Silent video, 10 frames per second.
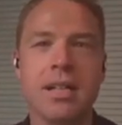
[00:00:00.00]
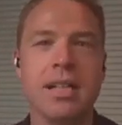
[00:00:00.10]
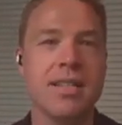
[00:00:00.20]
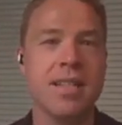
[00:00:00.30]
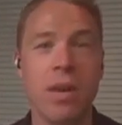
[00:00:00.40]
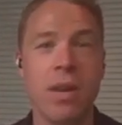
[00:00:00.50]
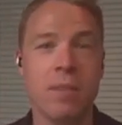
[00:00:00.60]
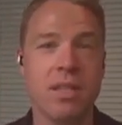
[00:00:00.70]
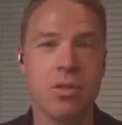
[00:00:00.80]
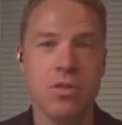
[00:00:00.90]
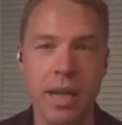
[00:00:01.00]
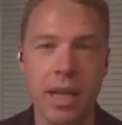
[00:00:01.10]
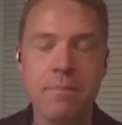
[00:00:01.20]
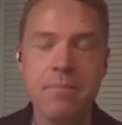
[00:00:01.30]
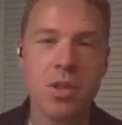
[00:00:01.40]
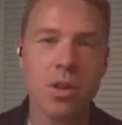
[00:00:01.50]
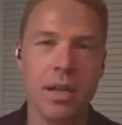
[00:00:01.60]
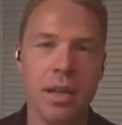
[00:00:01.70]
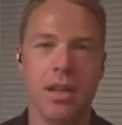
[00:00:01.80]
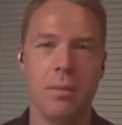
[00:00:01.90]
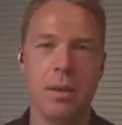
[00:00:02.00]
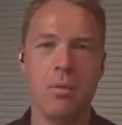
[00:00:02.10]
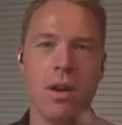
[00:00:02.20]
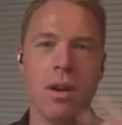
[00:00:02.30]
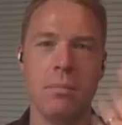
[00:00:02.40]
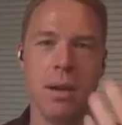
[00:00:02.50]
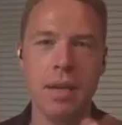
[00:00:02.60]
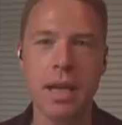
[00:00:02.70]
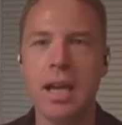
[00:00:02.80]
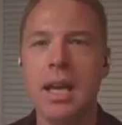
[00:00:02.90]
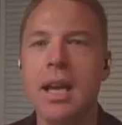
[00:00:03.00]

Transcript: in some way on my social media. So it'll be a little bit more public.